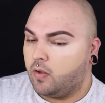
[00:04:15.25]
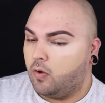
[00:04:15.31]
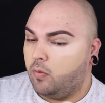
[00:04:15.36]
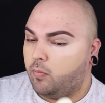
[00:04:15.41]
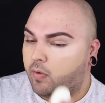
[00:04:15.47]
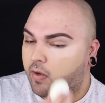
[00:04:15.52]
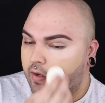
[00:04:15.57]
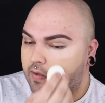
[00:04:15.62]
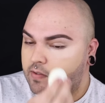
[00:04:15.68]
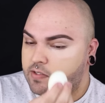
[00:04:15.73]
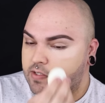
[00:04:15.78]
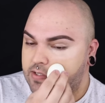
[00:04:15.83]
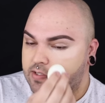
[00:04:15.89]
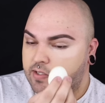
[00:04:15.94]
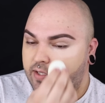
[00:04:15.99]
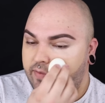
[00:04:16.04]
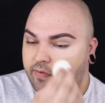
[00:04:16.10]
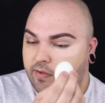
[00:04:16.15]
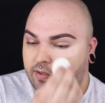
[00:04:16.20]
Oh my gosh, it's
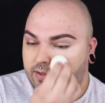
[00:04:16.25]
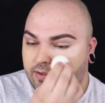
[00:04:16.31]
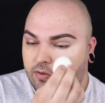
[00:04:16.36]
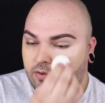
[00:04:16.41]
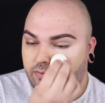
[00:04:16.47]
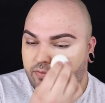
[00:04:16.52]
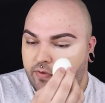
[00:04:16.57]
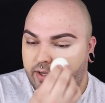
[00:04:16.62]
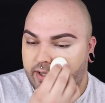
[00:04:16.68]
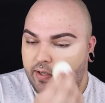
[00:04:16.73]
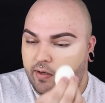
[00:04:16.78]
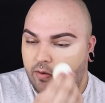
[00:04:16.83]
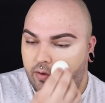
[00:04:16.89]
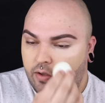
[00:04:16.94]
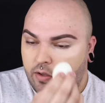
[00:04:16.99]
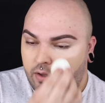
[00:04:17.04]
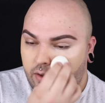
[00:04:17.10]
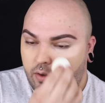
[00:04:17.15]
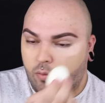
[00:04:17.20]
leaving little
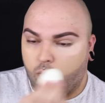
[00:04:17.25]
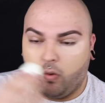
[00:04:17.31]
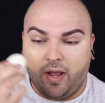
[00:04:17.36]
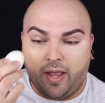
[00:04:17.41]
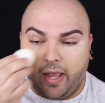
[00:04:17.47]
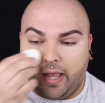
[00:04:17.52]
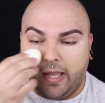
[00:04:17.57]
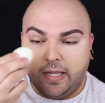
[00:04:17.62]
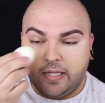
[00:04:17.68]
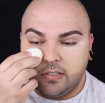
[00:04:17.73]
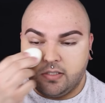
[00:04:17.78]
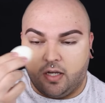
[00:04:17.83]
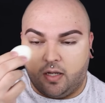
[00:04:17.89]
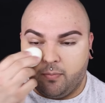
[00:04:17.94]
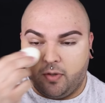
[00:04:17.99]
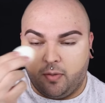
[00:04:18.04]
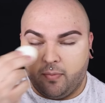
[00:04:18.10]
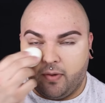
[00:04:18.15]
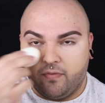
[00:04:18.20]
fucking white eggs
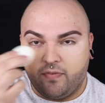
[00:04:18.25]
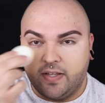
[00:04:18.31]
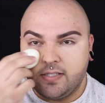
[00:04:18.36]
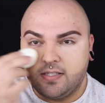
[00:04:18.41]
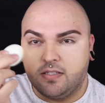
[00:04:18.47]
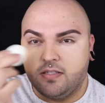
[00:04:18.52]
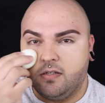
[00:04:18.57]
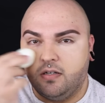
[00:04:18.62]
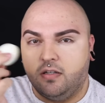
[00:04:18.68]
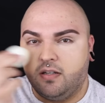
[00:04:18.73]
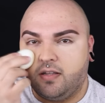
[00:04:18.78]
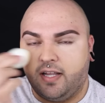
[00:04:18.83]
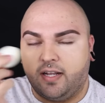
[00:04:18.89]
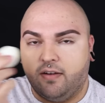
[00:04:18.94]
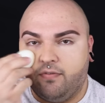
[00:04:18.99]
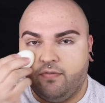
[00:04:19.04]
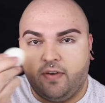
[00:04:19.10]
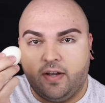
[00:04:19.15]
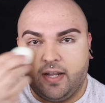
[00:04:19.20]
on me. My face is gonna look
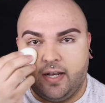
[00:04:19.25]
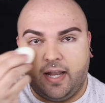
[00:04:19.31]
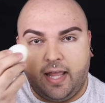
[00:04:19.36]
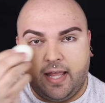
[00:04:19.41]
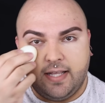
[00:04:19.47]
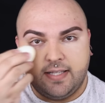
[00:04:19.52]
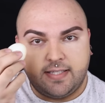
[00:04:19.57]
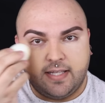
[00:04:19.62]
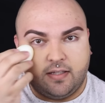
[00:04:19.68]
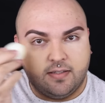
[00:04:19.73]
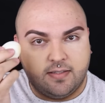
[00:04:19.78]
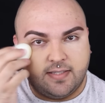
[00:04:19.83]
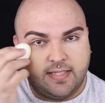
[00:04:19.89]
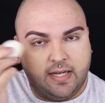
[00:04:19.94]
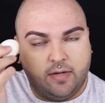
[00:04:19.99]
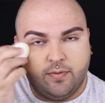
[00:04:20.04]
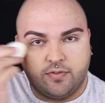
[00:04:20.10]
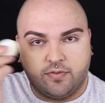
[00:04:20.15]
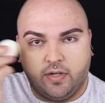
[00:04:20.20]
like a fucking egg salad
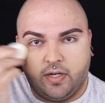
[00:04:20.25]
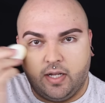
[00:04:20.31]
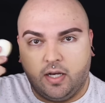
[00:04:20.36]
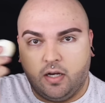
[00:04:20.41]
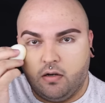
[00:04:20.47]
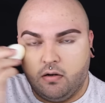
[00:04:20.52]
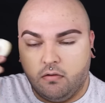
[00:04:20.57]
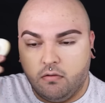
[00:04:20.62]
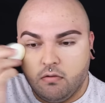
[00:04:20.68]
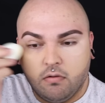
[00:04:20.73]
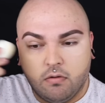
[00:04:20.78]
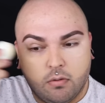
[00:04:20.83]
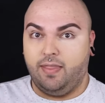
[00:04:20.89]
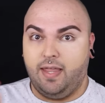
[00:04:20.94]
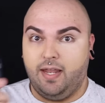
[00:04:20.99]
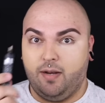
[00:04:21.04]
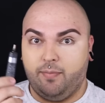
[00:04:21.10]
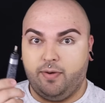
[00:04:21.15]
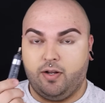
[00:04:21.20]
sandwich right now.
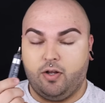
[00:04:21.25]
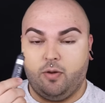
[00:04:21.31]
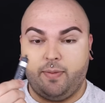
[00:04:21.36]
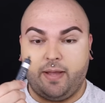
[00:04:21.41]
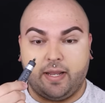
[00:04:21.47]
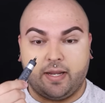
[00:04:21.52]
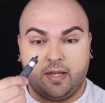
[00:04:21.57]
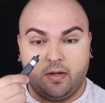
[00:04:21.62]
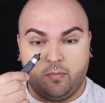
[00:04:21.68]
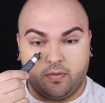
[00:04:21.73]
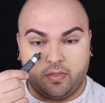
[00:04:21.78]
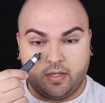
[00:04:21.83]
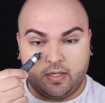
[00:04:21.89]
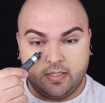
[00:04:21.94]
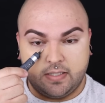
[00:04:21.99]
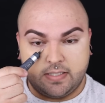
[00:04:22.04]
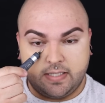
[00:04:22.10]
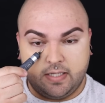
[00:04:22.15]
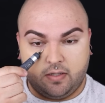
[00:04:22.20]
Then I'm gonna go back in with a
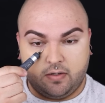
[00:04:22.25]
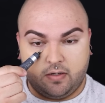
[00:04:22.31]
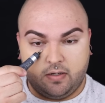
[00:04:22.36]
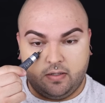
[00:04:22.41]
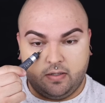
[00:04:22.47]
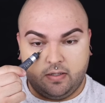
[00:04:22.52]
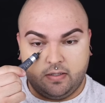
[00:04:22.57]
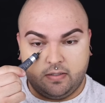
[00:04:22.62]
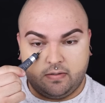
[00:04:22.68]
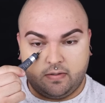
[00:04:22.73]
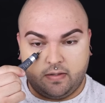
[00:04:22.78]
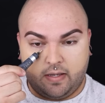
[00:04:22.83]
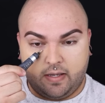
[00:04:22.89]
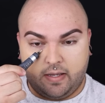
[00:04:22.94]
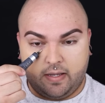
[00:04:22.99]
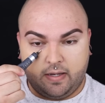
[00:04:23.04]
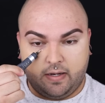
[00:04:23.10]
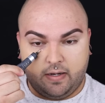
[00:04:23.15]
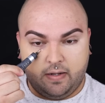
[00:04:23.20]
concealer on this
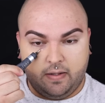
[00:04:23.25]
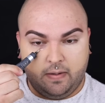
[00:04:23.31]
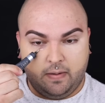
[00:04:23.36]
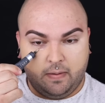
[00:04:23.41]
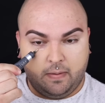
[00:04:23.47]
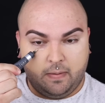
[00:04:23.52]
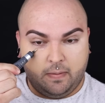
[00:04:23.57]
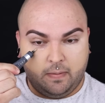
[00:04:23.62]
side.